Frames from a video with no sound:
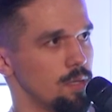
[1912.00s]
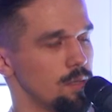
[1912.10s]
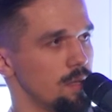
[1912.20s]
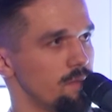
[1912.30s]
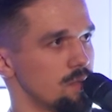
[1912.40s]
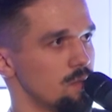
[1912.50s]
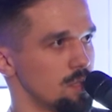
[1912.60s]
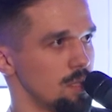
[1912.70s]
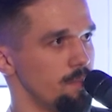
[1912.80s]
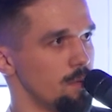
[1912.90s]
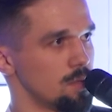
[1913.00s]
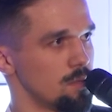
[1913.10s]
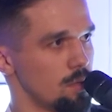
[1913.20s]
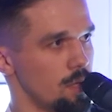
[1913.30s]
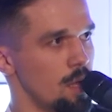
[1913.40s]
and the infrastructure
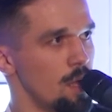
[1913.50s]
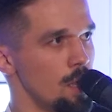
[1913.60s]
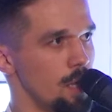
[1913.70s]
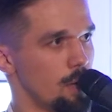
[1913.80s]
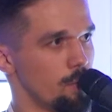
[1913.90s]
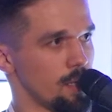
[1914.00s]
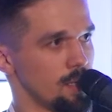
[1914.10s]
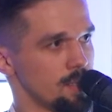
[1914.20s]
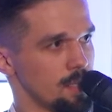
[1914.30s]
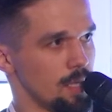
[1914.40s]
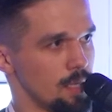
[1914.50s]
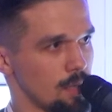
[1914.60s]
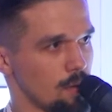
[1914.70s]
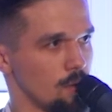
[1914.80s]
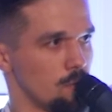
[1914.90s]
repository, and we can see that the
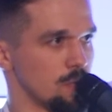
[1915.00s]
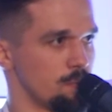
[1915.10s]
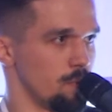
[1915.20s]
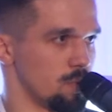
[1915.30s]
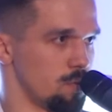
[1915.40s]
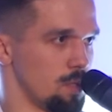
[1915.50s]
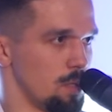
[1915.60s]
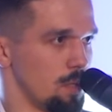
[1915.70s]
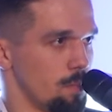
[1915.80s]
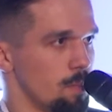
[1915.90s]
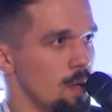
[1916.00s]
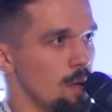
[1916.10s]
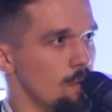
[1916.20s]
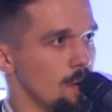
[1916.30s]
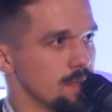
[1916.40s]
code was pushed
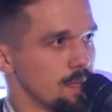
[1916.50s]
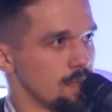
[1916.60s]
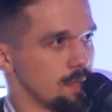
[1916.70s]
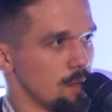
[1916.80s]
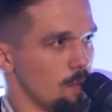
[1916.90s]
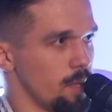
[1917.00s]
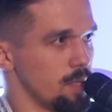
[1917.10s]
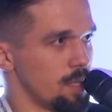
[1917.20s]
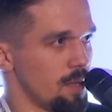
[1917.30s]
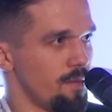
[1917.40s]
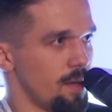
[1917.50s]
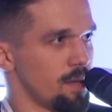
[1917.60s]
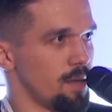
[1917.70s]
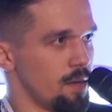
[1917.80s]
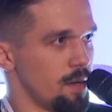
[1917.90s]
21 seconds ago by Datafy
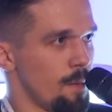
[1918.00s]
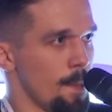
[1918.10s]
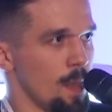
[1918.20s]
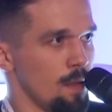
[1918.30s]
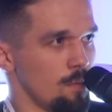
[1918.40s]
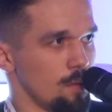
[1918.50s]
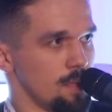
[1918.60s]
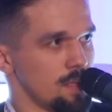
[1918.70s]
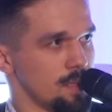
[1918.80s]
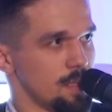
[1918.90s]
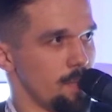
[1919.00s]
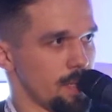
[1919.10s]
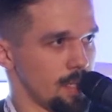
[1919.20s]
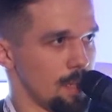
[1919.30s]
here. This is the backend